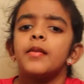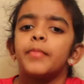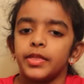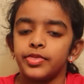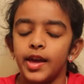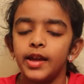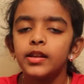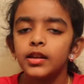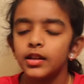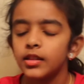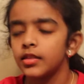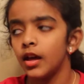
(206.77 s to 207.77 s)
But then
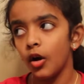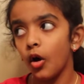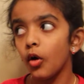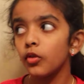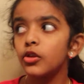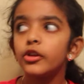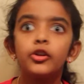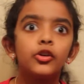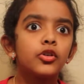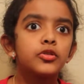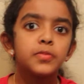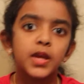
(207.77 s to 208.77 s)
all the
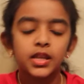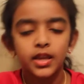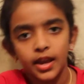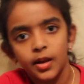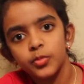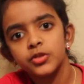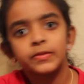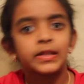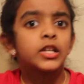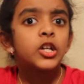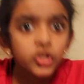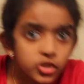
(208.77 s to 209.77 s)
newsmen,
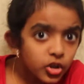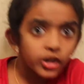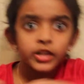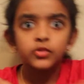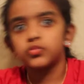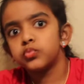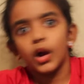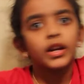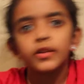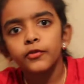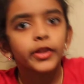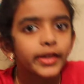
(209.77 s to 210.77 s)
cameramen started
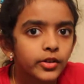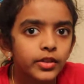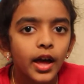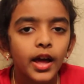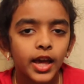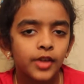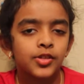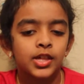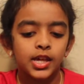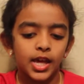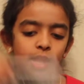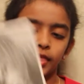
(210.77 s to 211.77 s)
running for their lives,
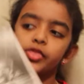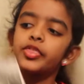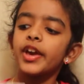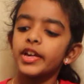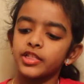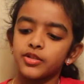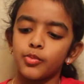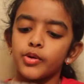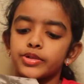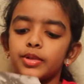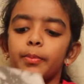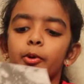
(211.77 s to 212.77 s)
and this
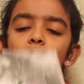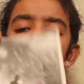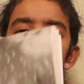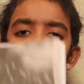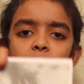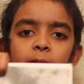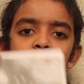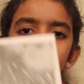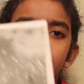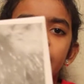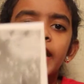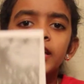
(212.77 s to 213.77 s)
was the problem.
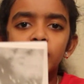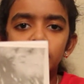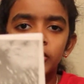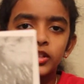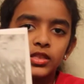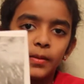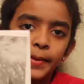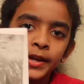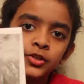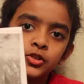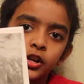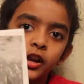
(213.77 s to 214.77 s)
Take a look at the
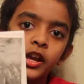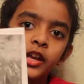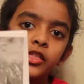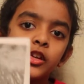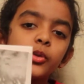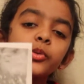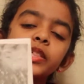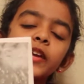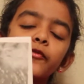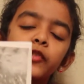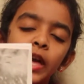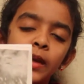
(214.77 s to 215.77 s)
picture. Do you see
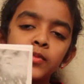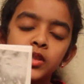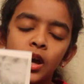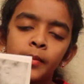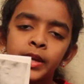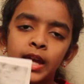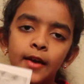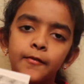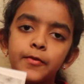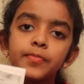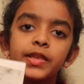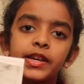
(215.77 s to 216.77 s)
flames coming out
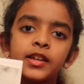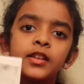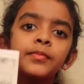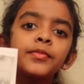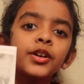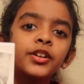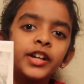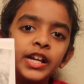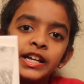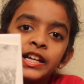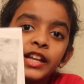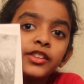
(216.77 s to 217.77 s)
from the Hindenburg?
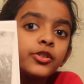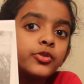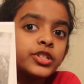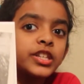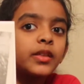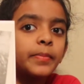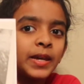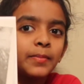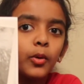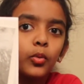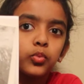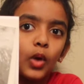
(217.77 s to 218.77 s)
And you see the
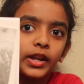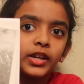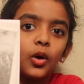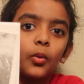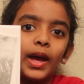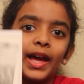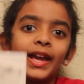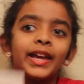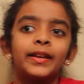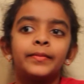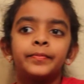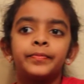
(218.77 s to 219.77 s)
people running away?